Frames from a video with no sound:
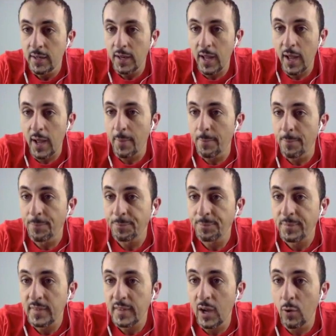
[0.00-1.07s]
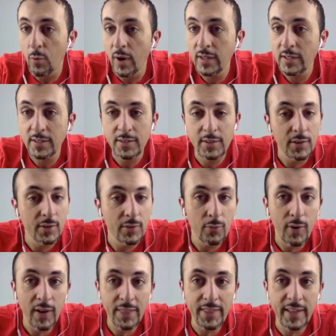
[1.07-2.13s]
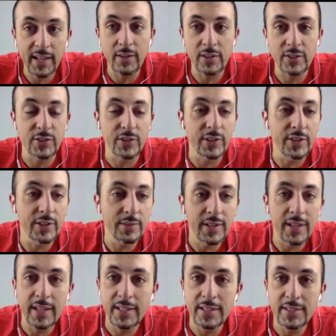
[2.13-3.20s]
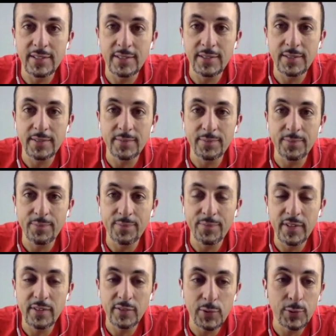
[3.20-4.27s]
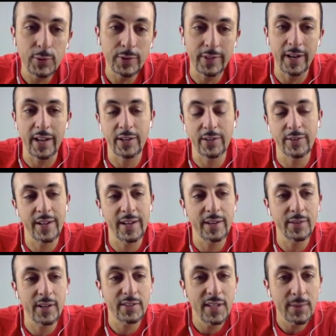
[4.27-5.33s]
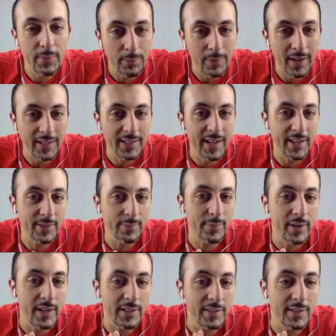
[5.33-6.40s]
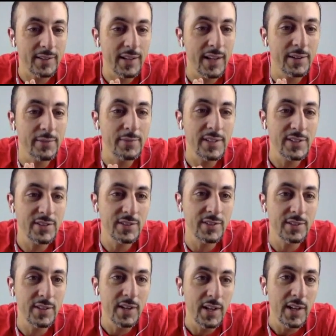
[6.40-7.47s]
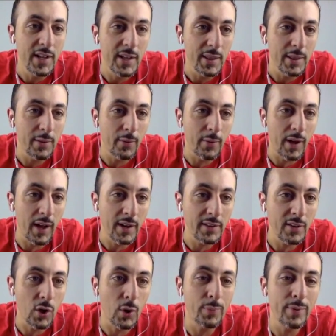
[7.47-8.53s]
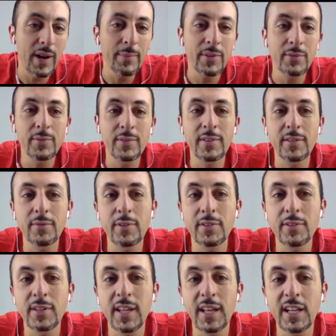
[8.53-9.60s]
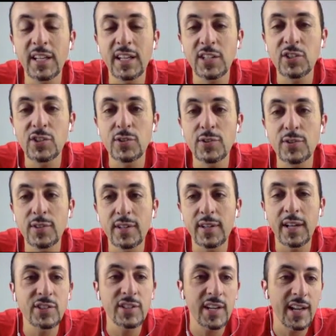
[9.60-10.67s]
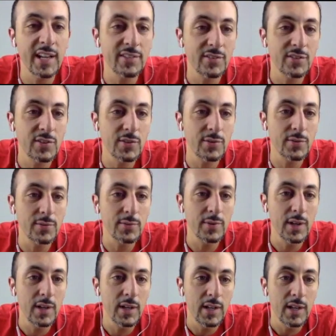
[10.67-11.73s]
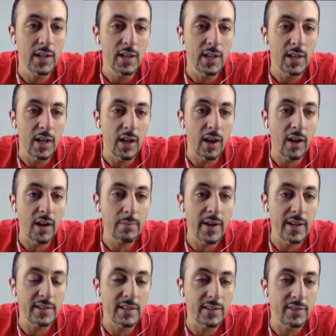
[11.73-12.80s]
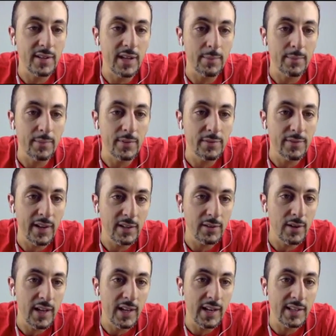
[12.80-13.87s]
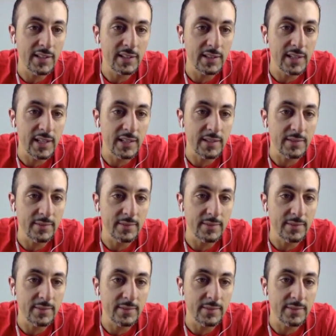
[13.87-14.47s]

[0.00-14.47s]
Now, one thing I want to show you is this tool that I created called Simple Podcast Press, and which, honestly, the whole premise was it was going to get you a chance to automate this step. So if I go ahead and delete